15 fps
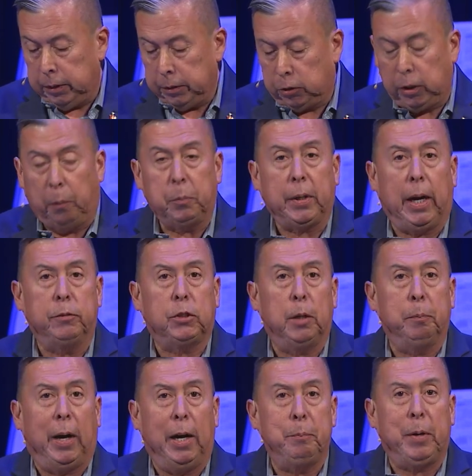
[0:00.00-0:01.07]
Sometimes it
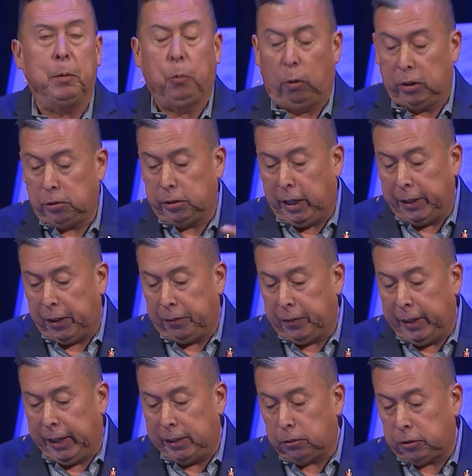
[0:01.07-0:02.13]
might be more exciting
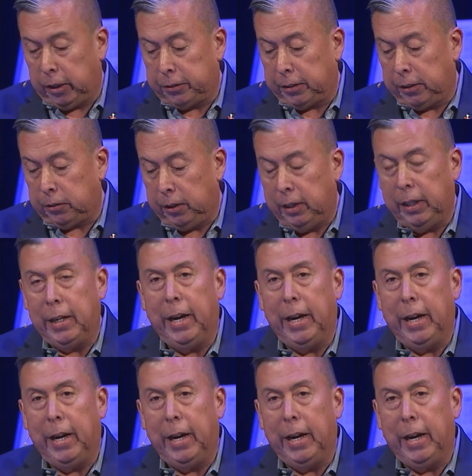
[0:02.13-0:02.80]
things such as